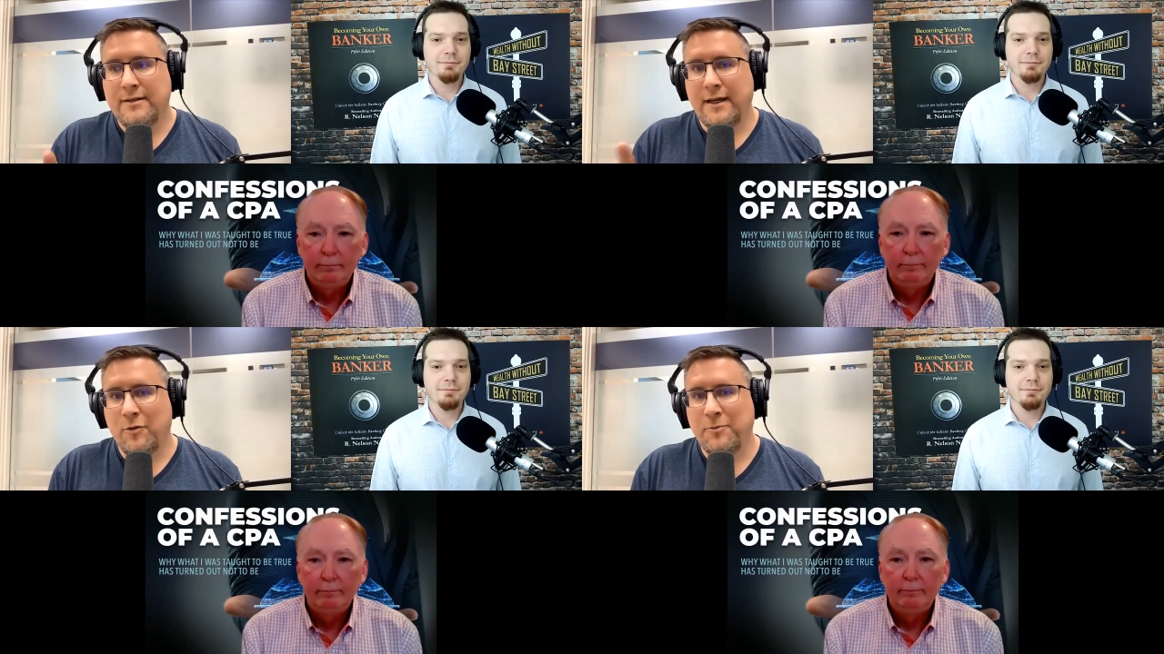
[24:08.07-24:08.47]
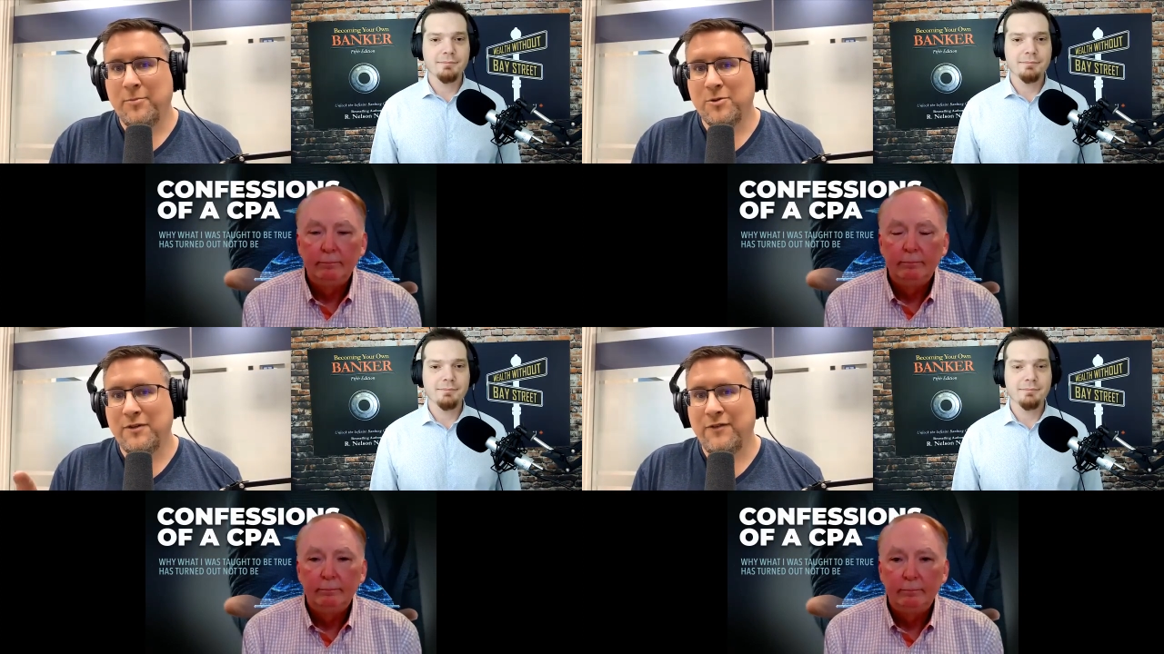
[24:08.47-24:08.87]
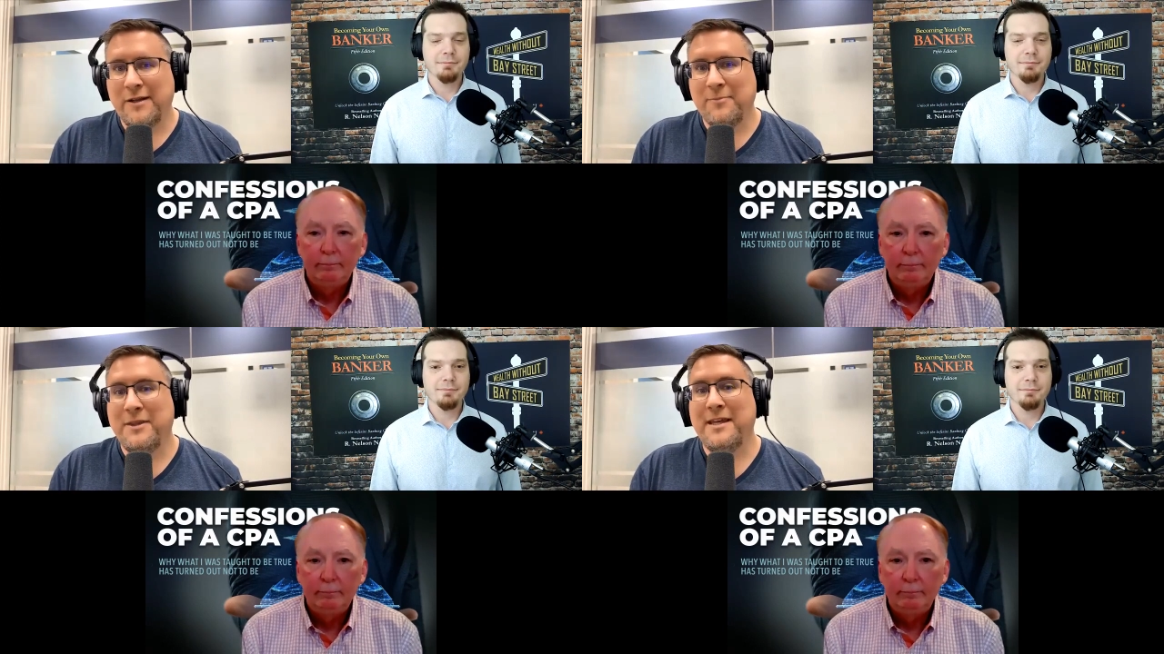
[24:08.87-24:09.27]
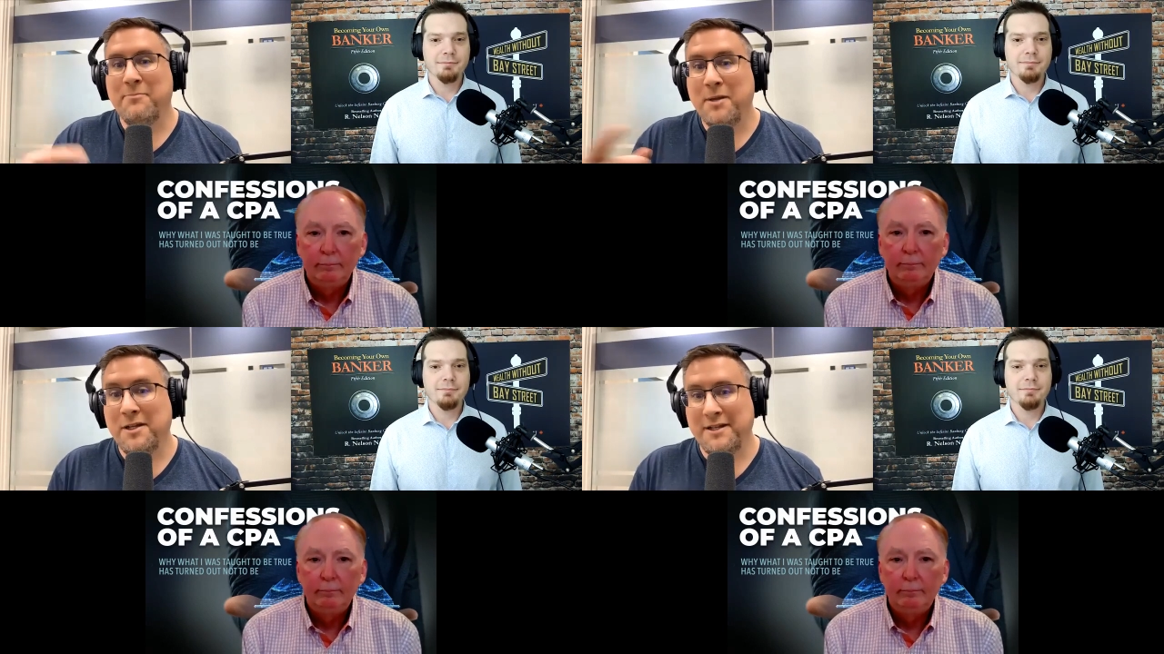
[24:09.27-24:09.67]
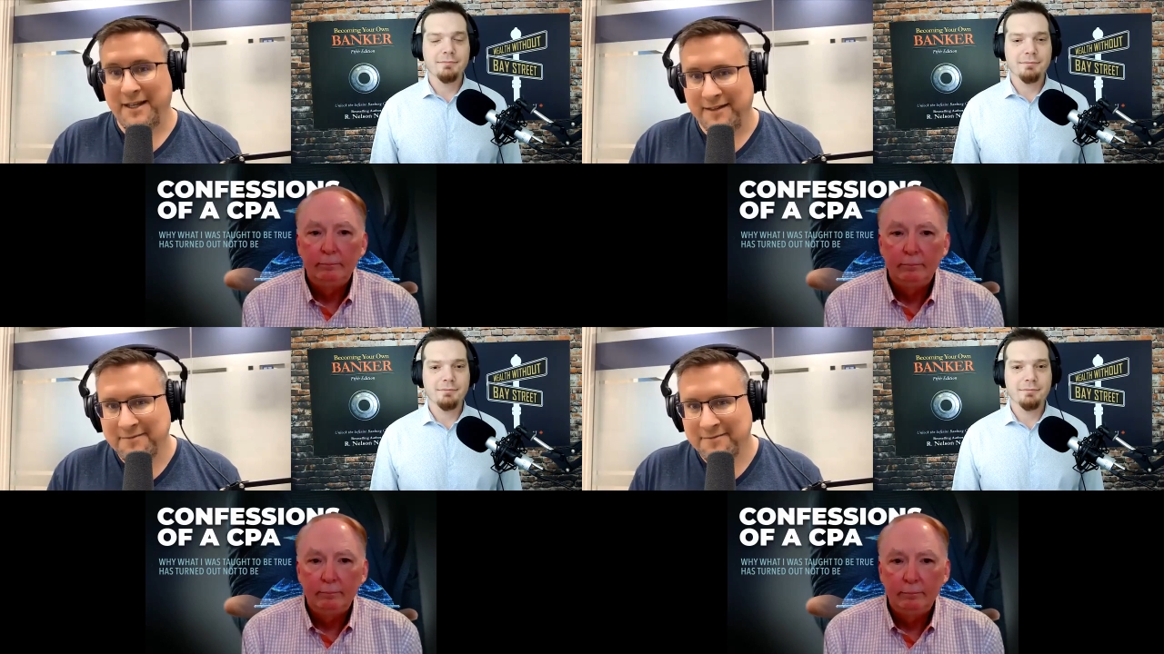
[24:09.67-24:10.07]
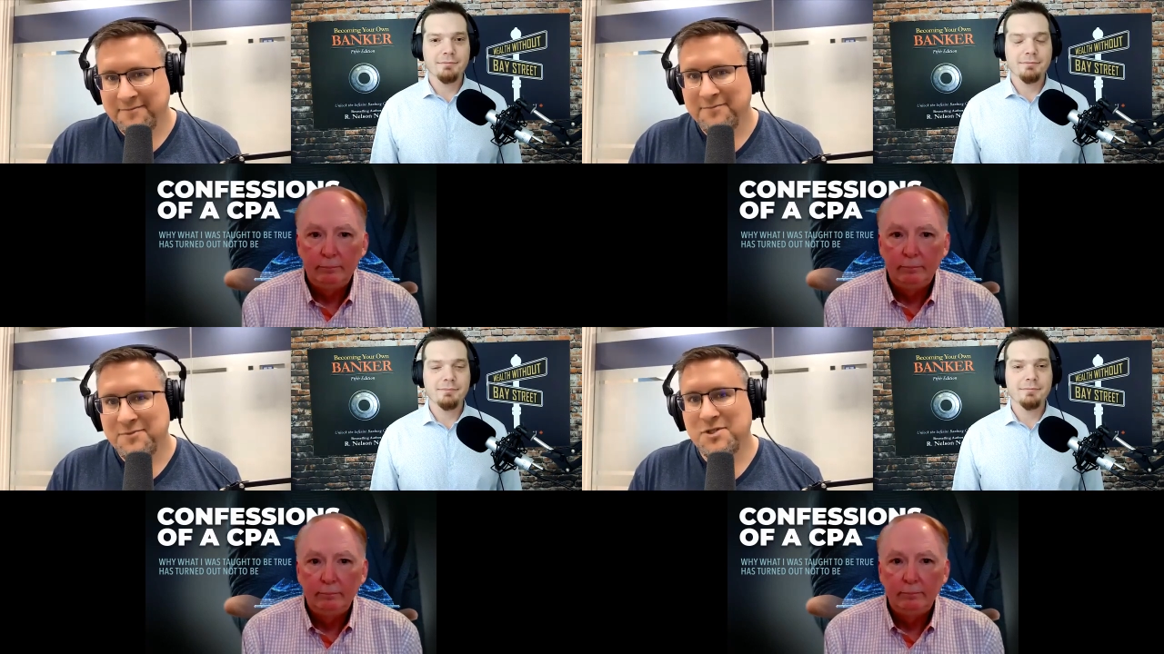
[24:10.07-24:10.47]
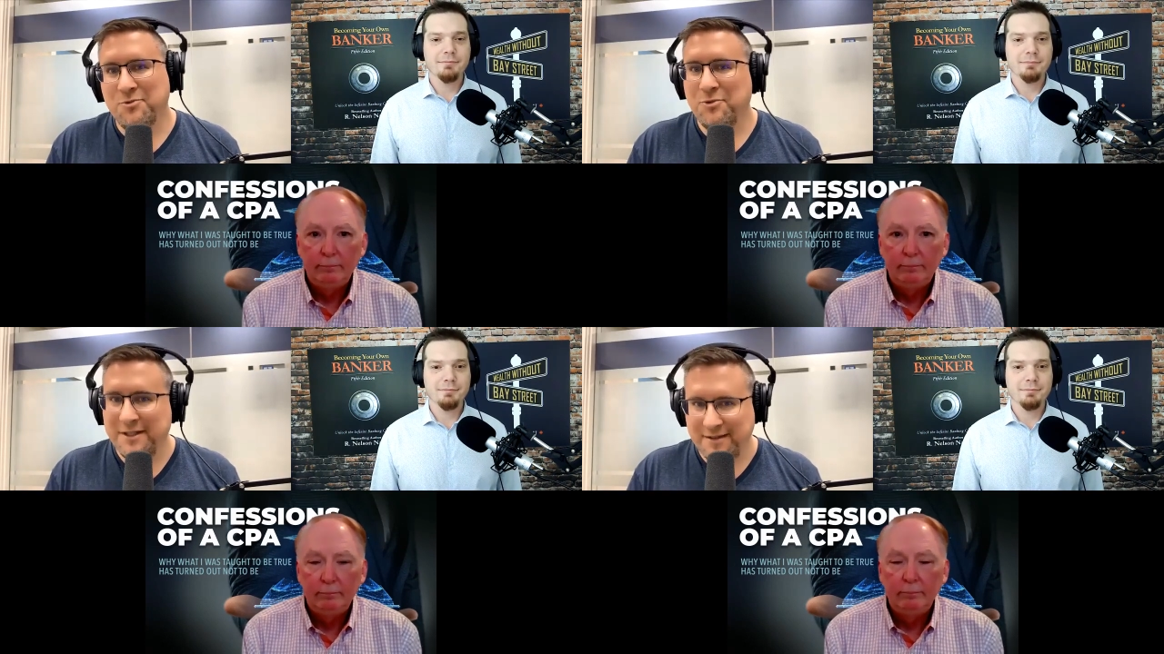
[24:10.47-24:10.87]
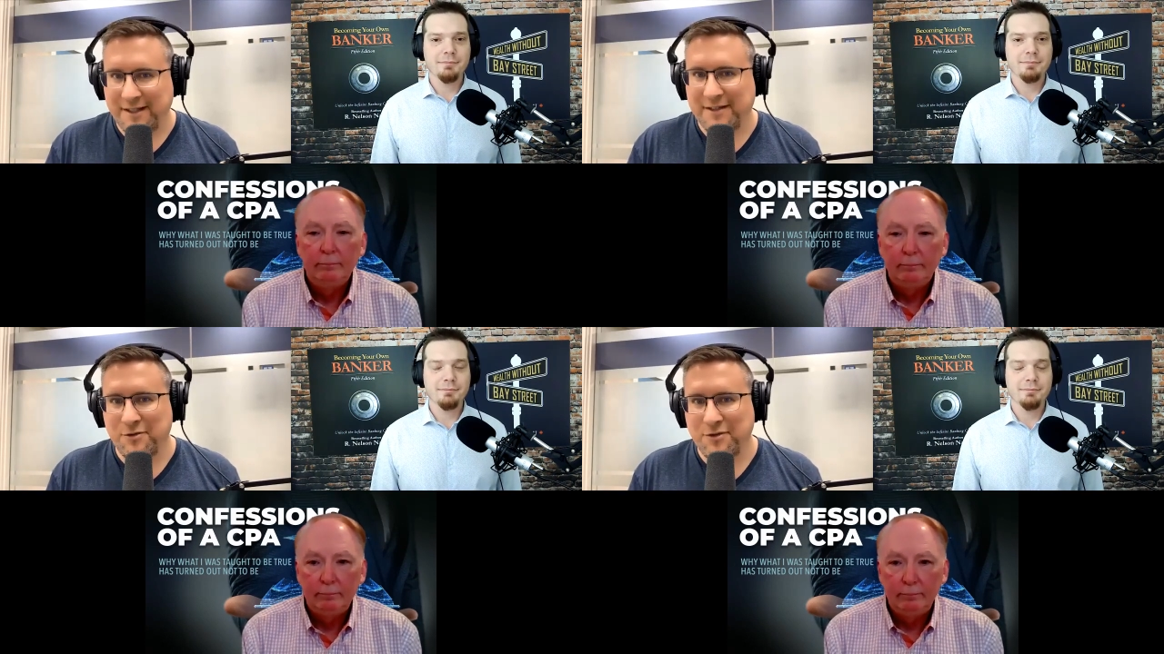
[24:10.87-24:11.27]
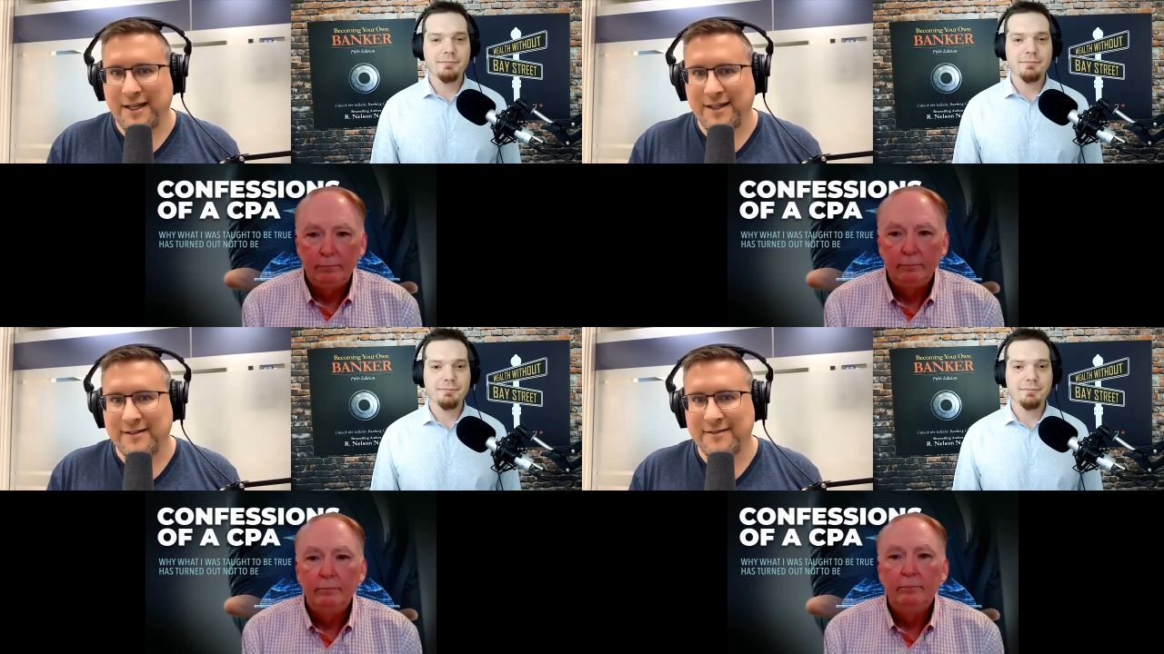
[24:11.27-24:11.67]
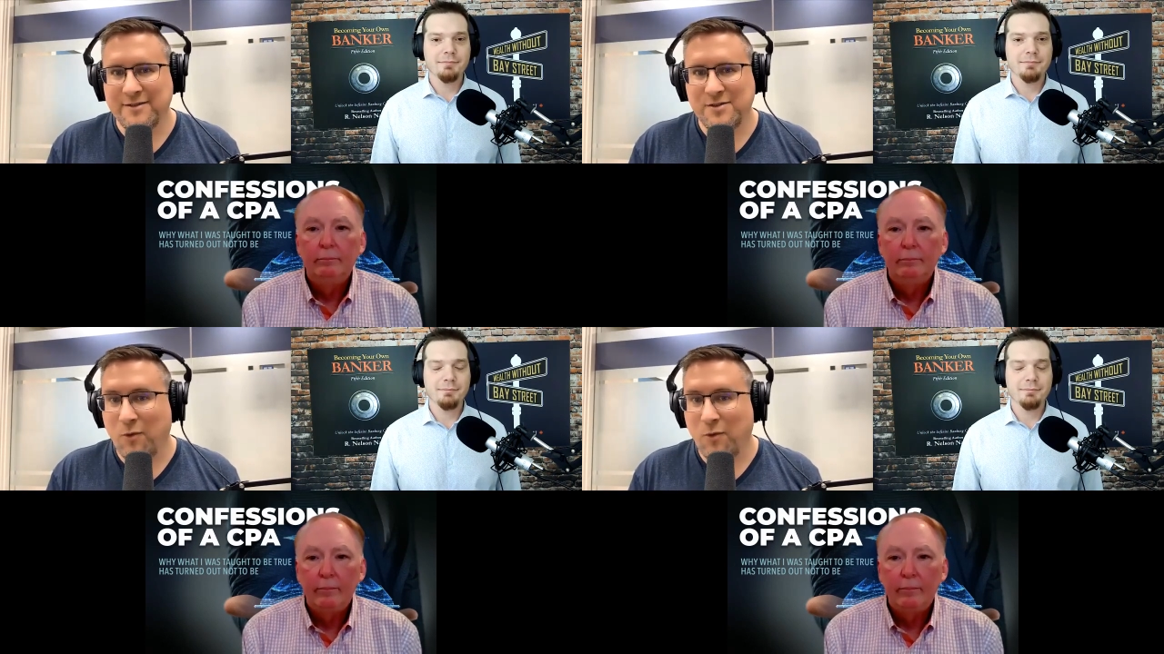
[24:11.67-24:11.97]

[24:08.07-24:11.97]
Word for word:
Speaker 1: to help people develop the ability to rethink their thinking.